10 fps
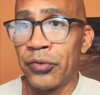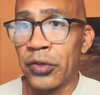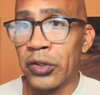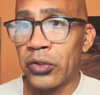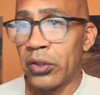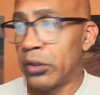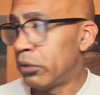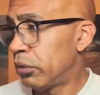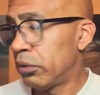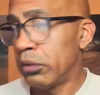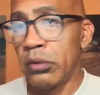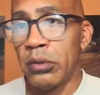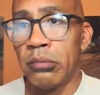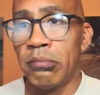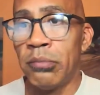first?
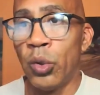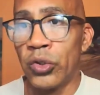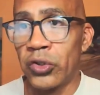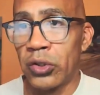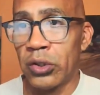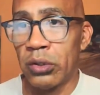Most.